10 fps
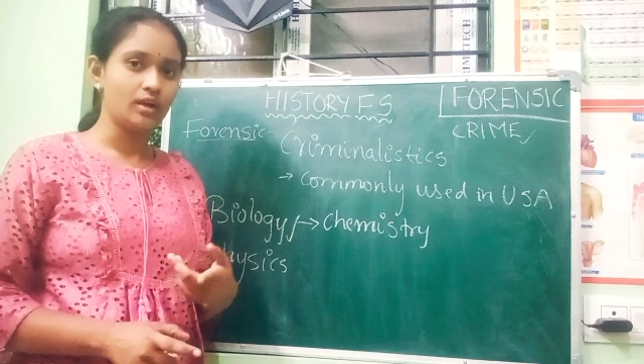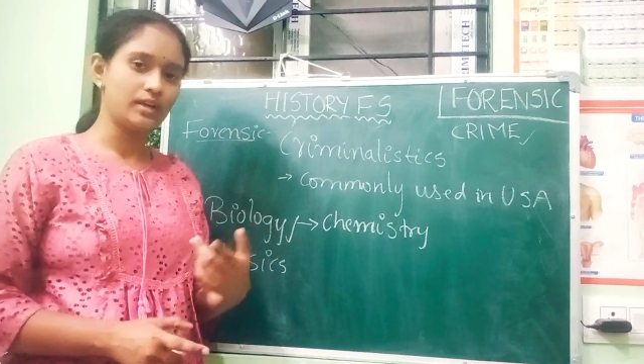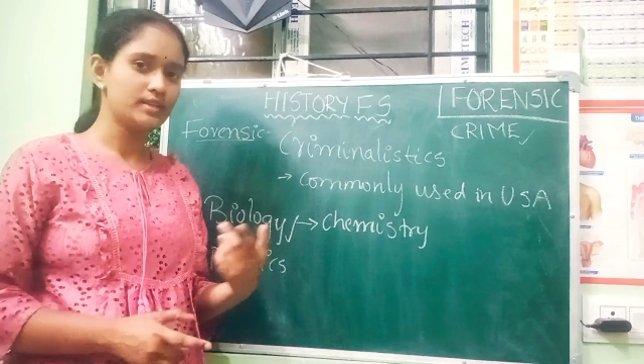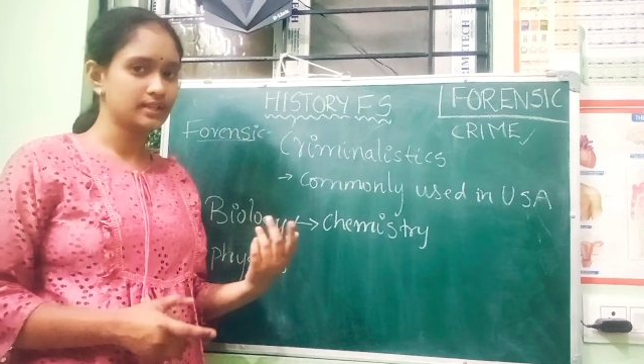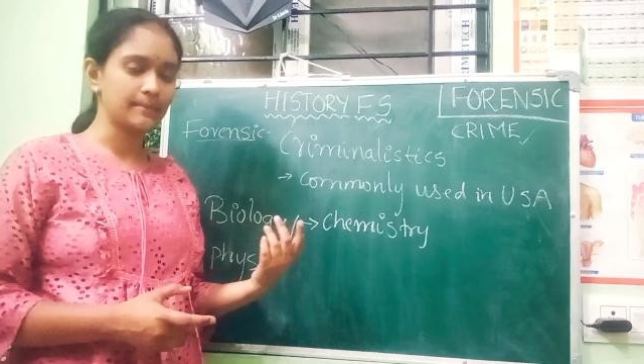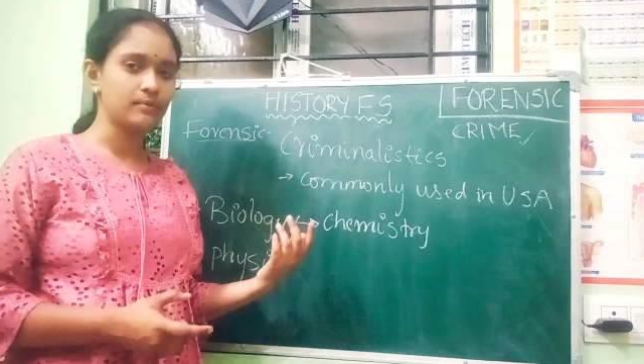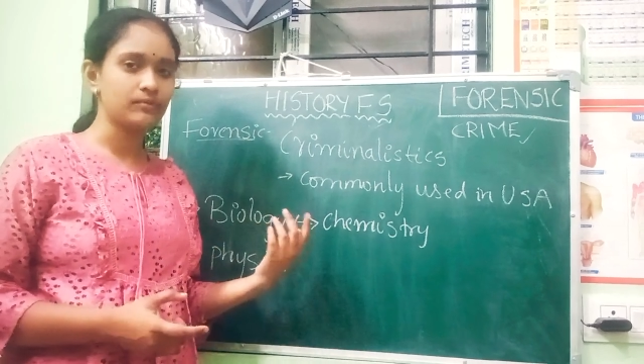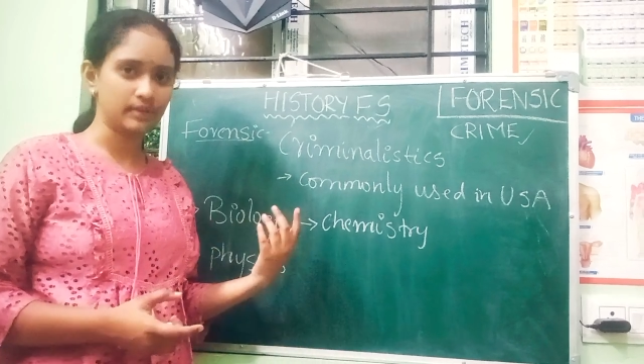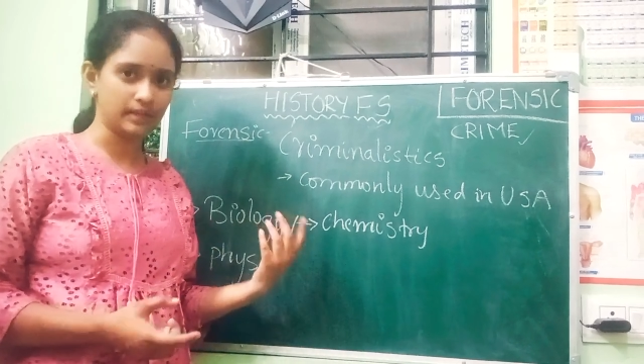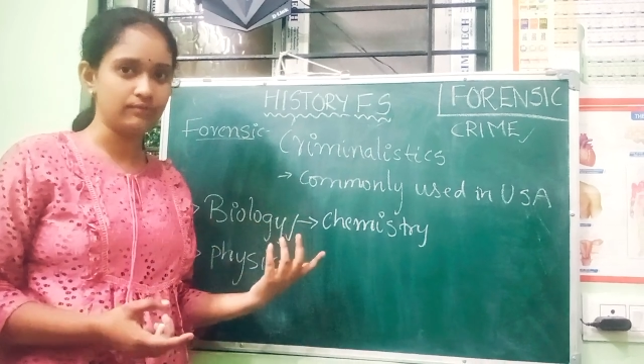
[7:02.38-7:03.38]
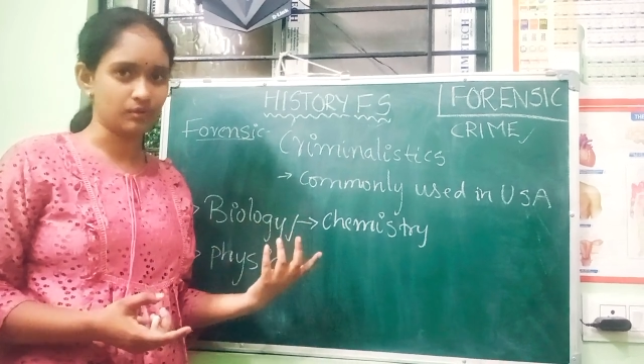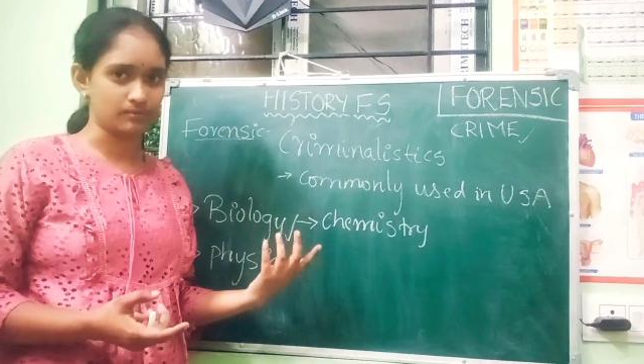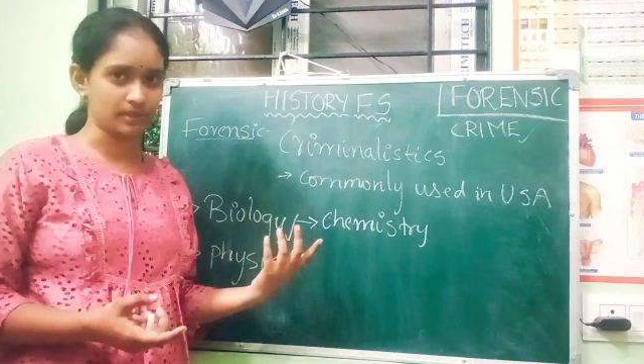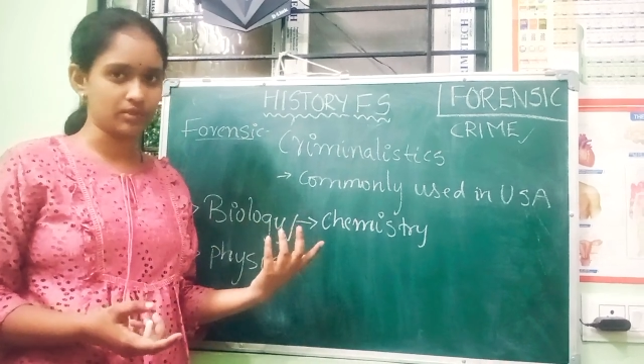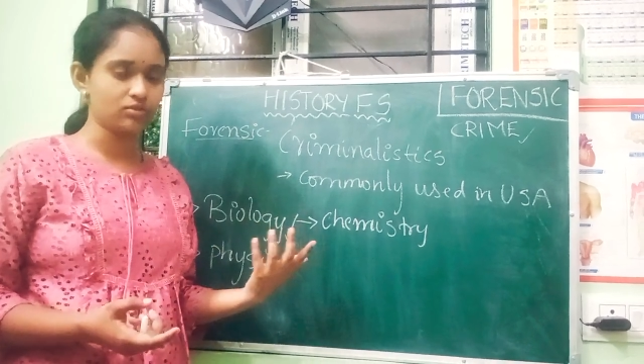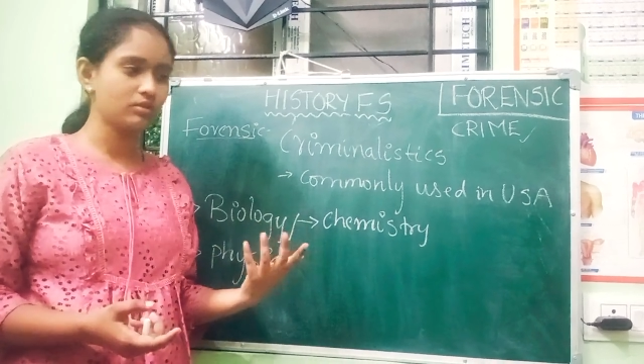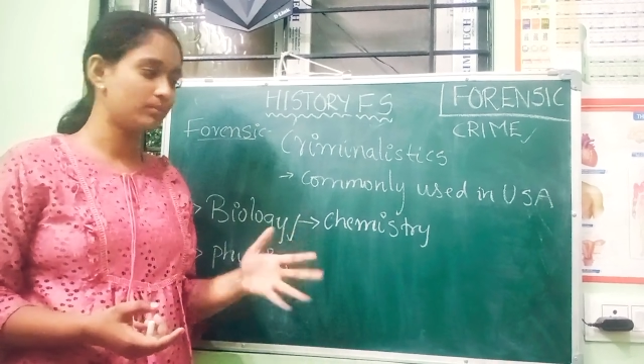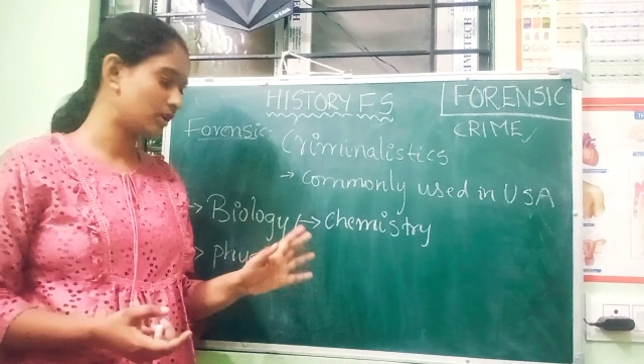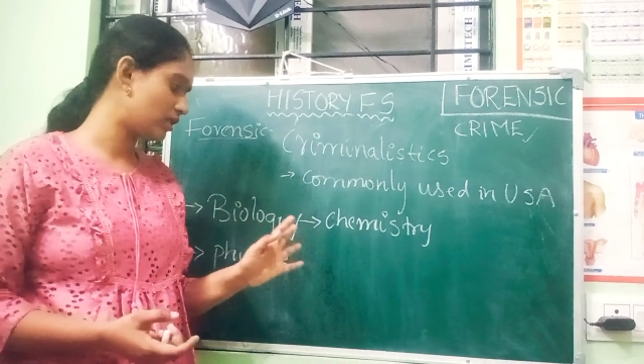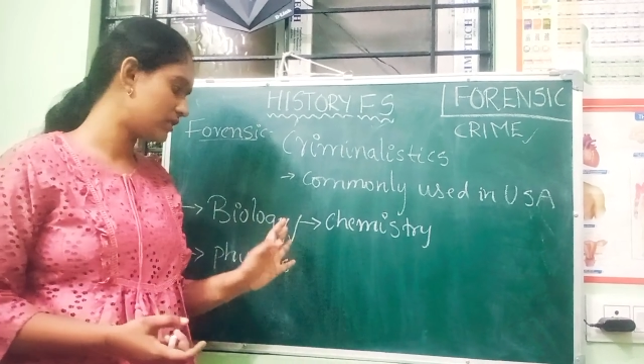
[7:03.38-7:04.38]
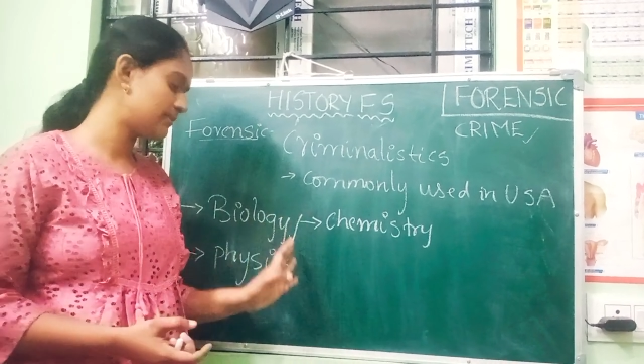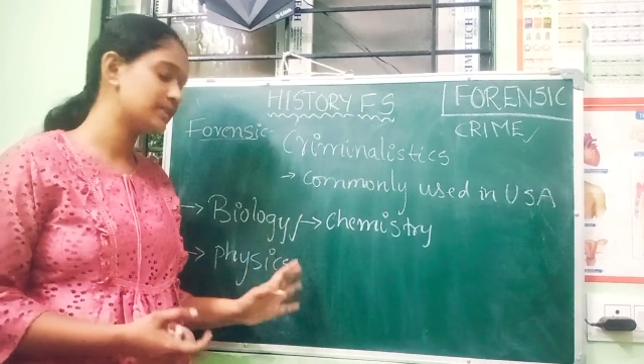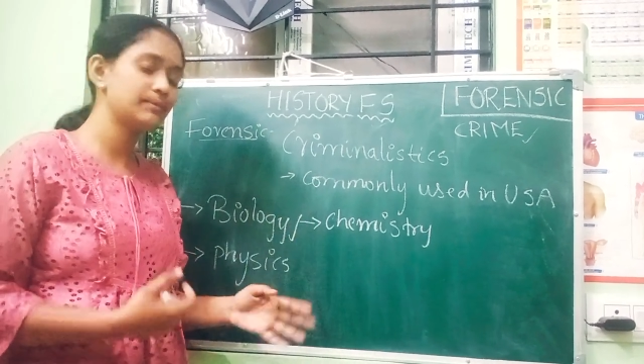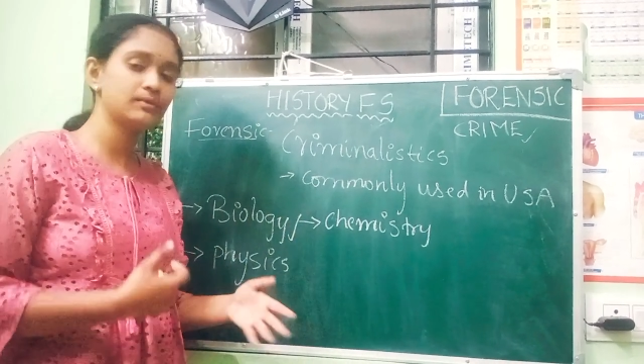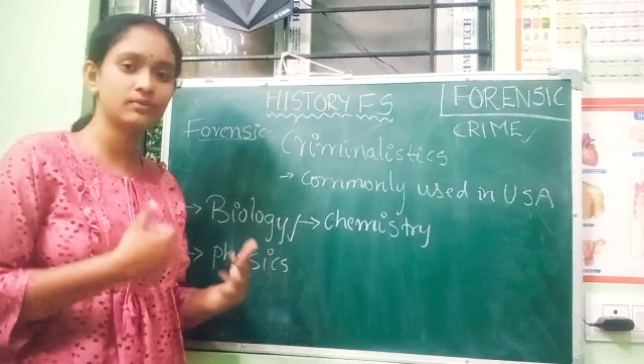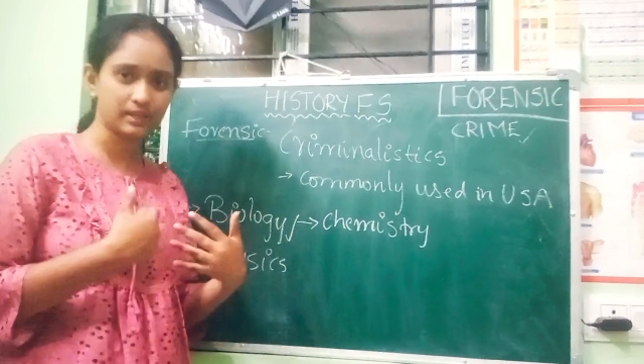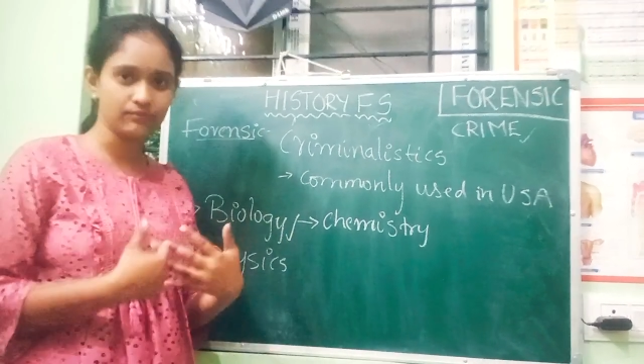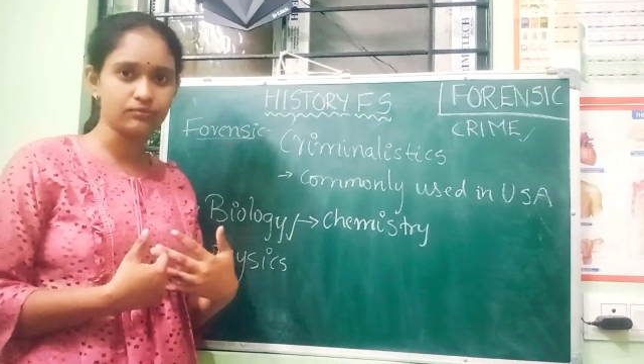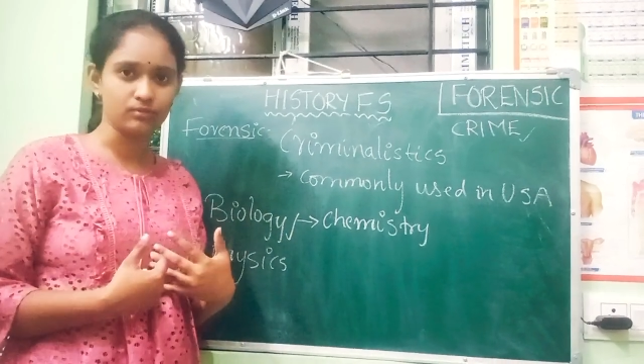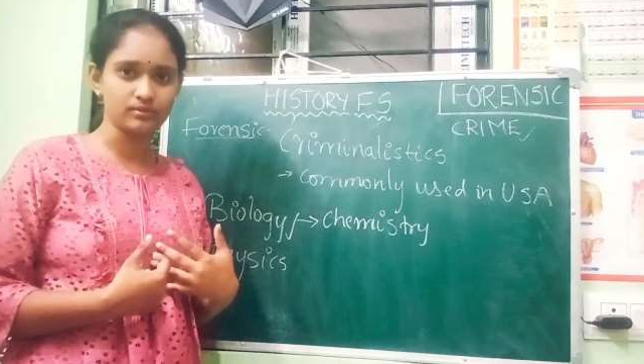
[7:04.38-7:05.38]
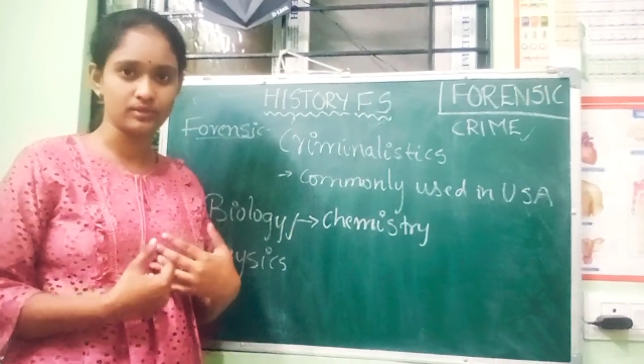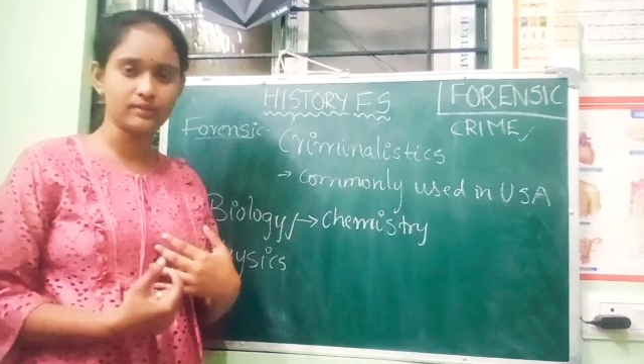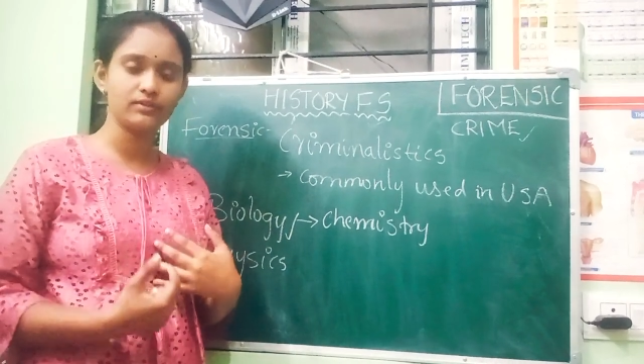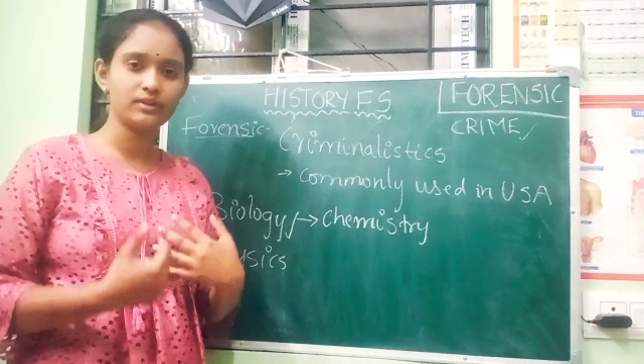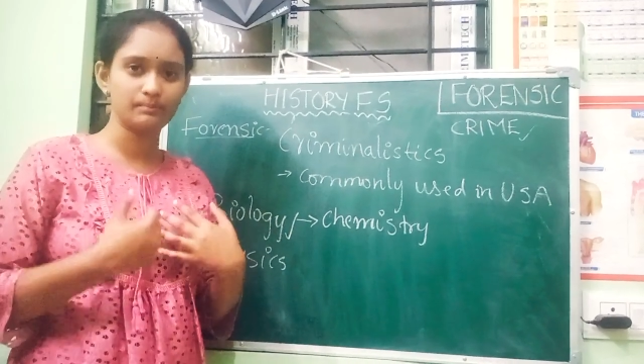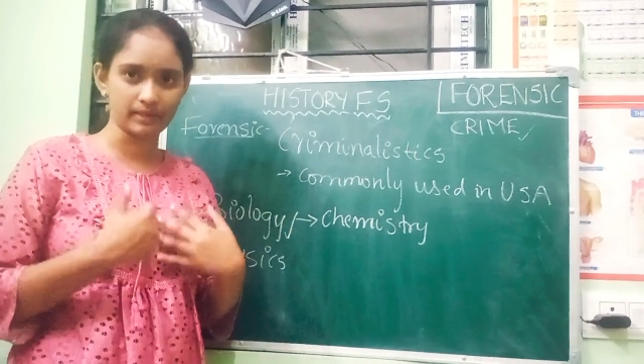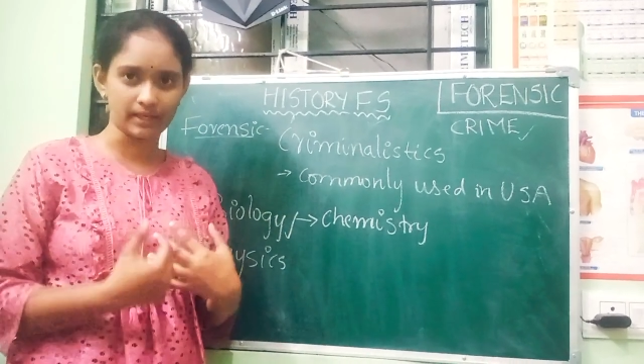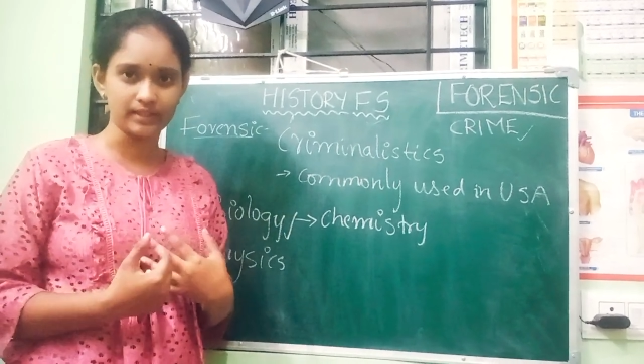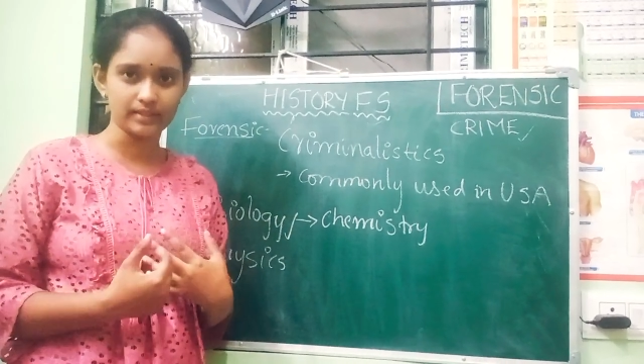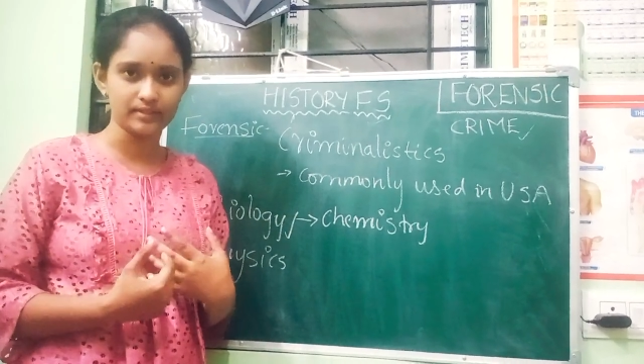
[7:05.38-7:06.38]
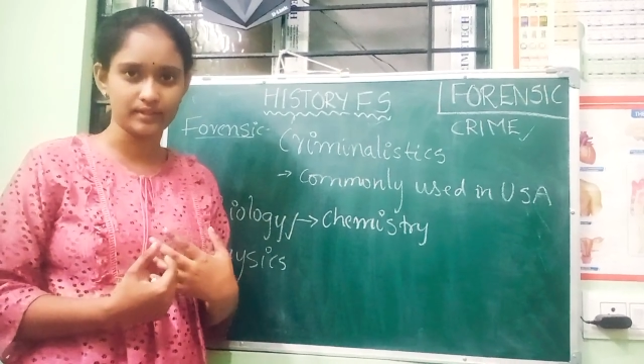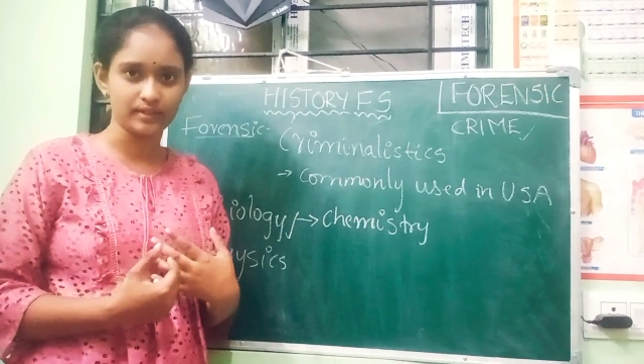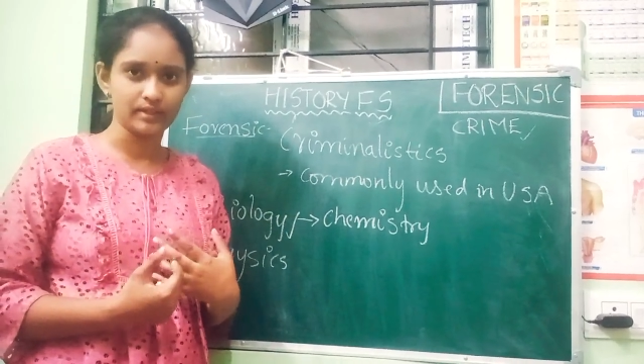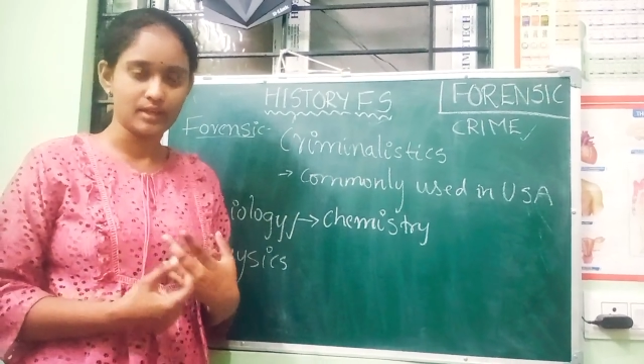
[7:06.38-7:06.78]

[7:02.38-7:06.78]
It is a type of life form, right? So biology means type of life forms, like the blood is there.